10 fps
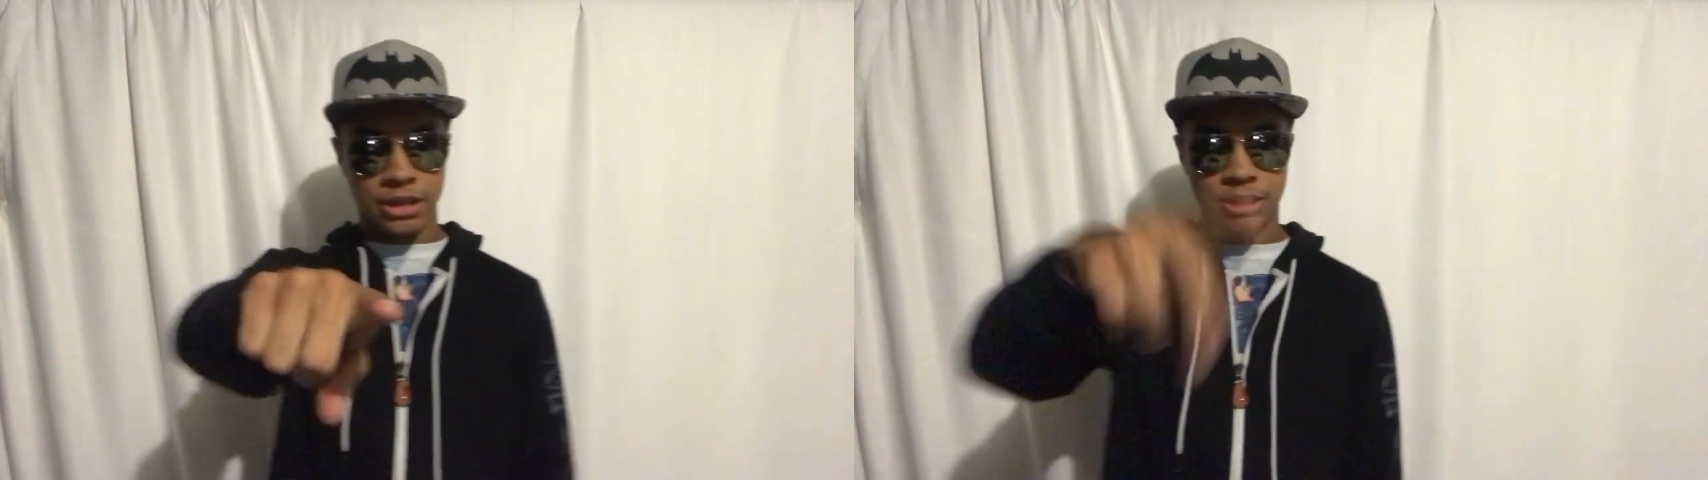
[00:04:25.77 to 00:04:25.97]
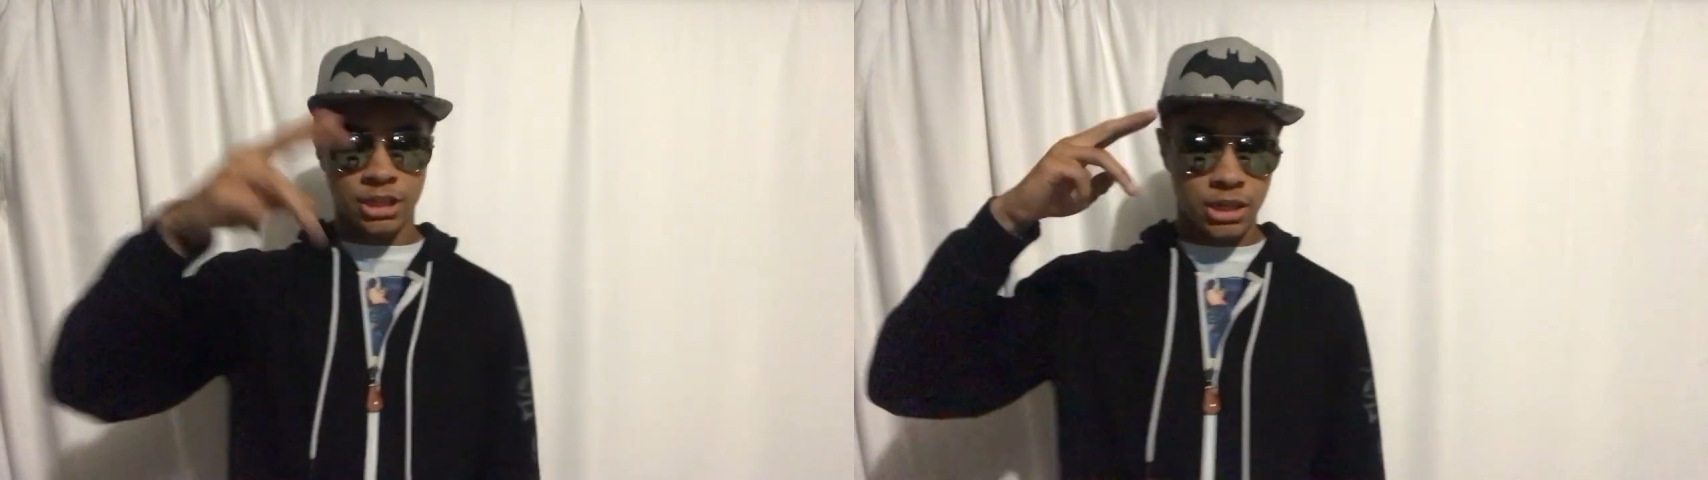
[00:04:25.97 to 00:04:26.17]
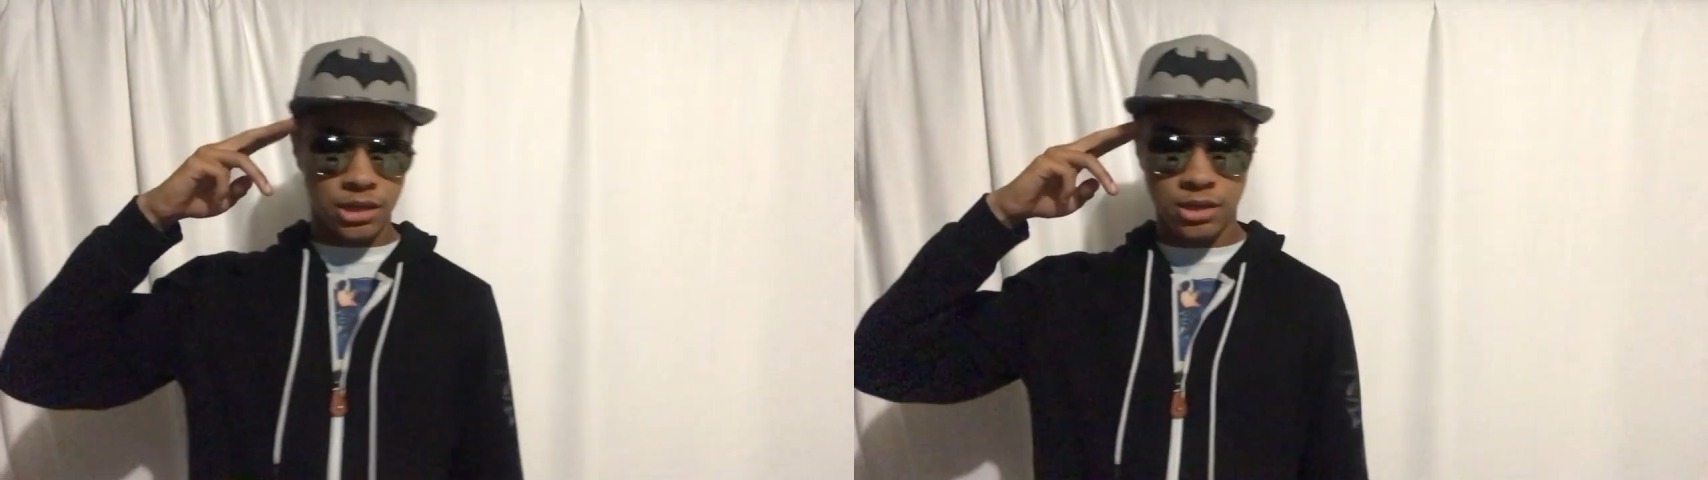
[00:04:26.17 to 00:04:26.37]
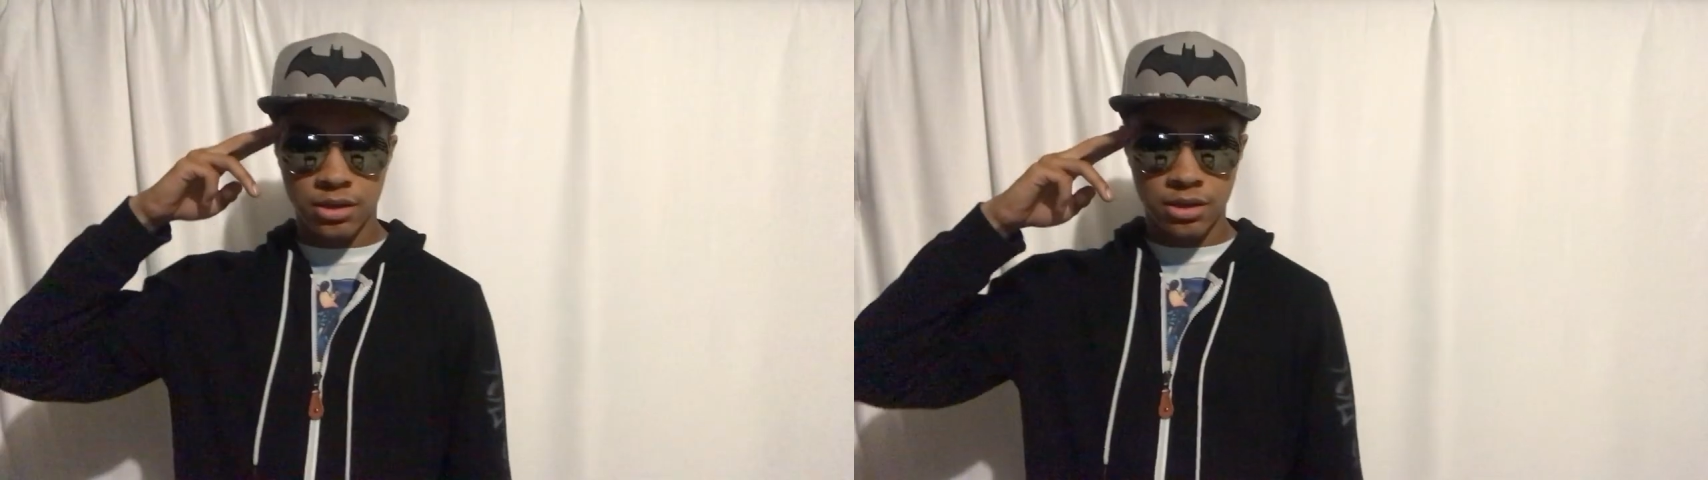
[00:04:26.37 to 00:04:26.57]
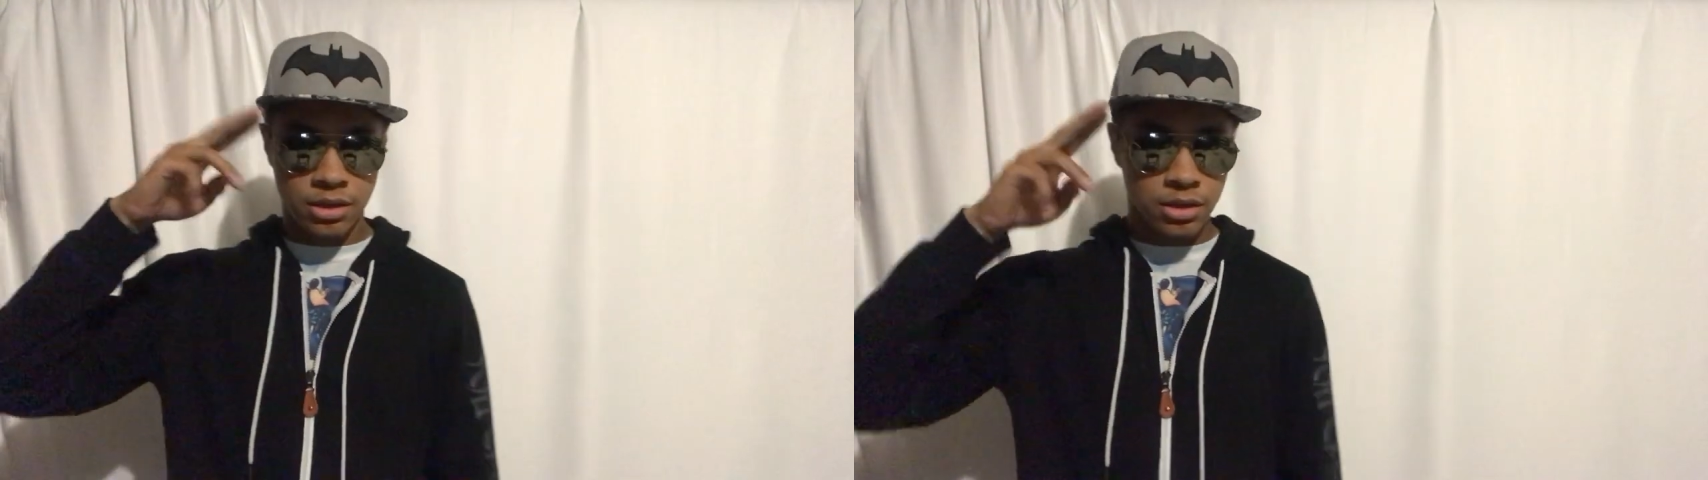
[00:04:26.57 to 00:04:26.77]
Ninja,
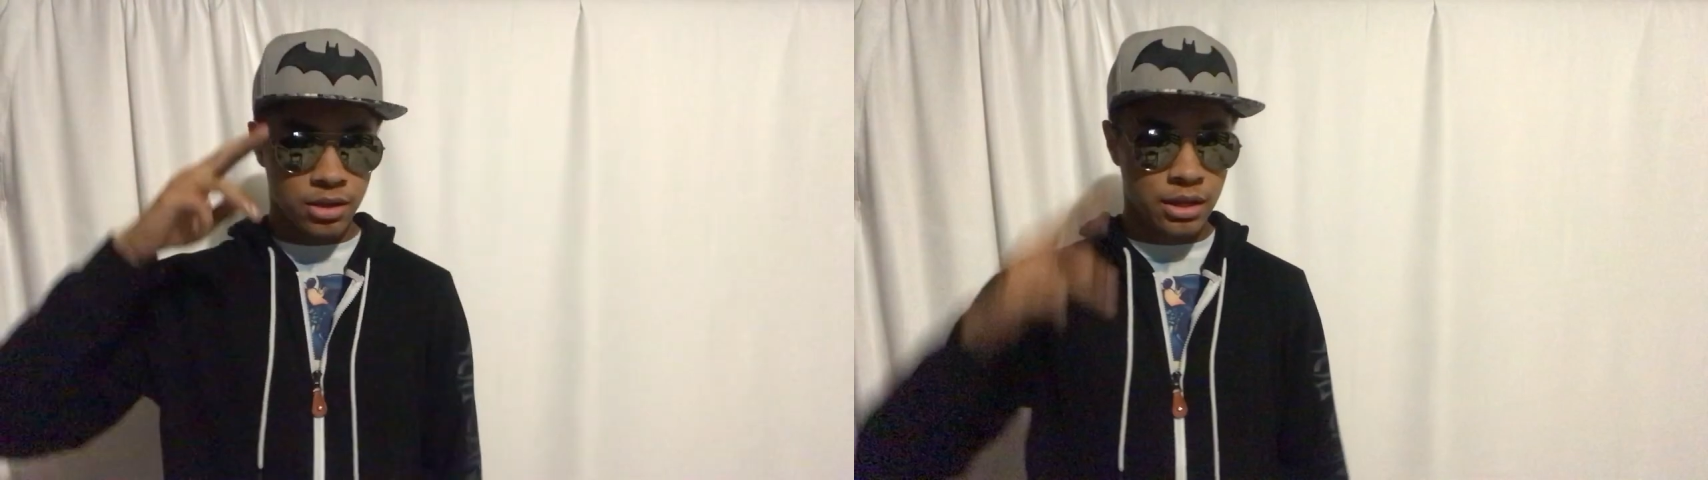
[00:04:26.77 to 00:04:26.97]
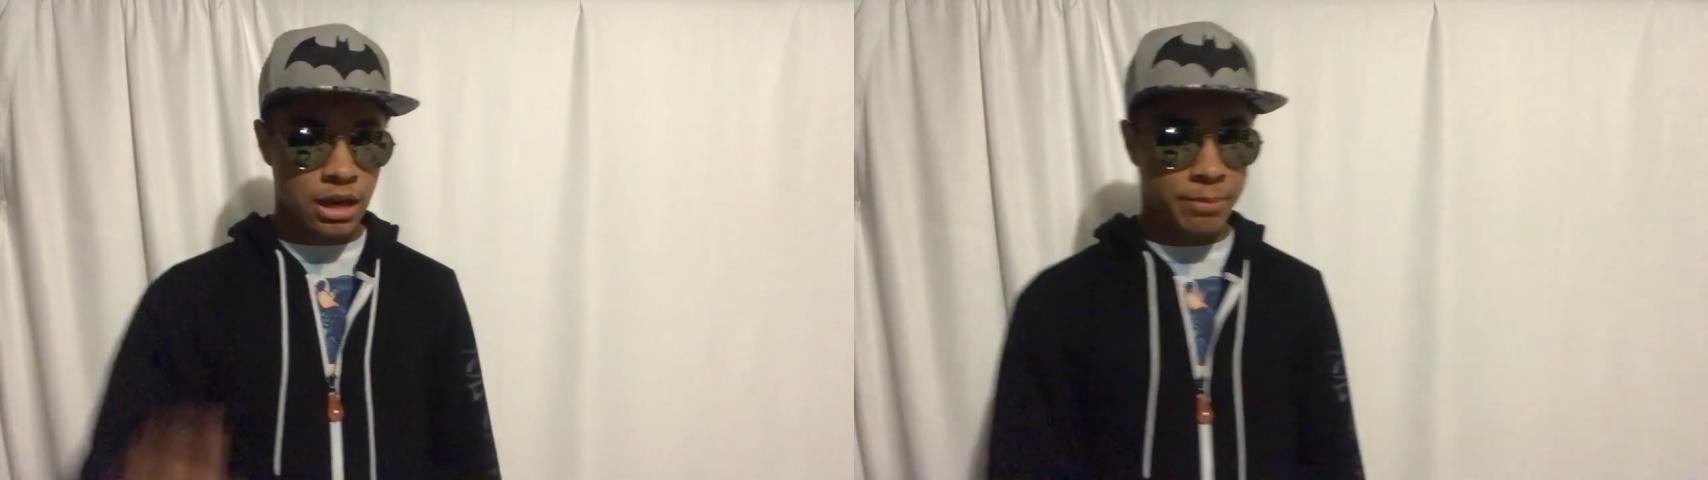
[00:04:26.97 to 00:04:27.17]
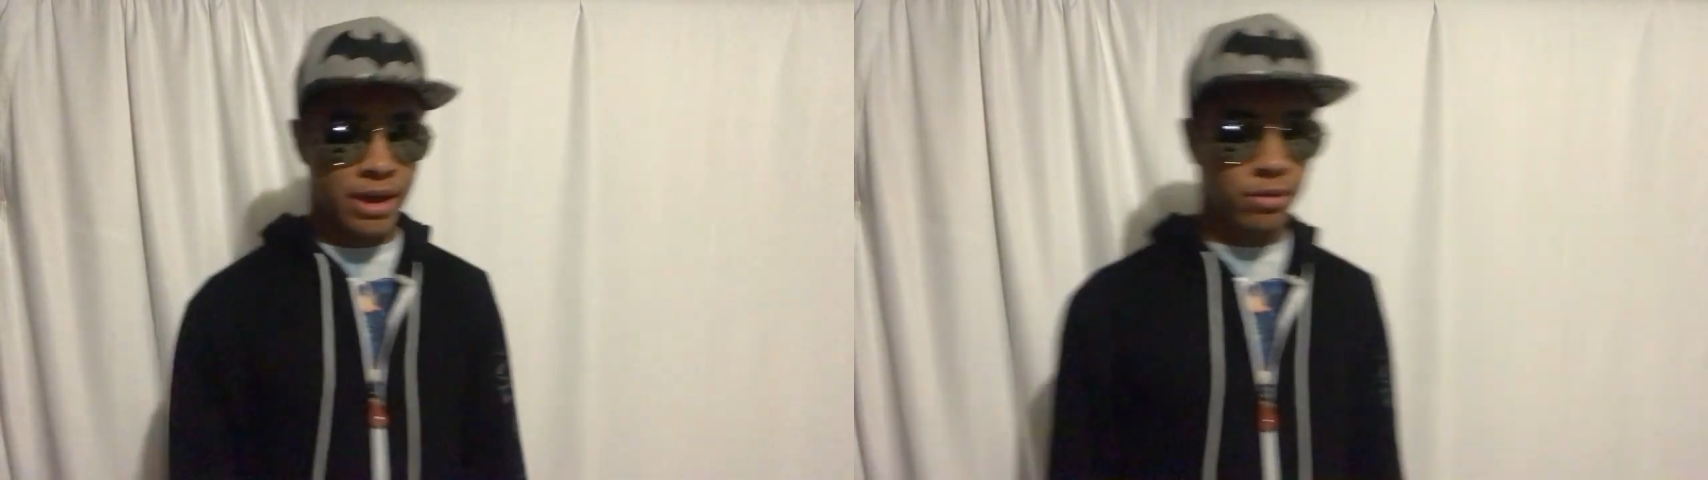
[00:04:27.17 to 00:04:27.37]
and I'm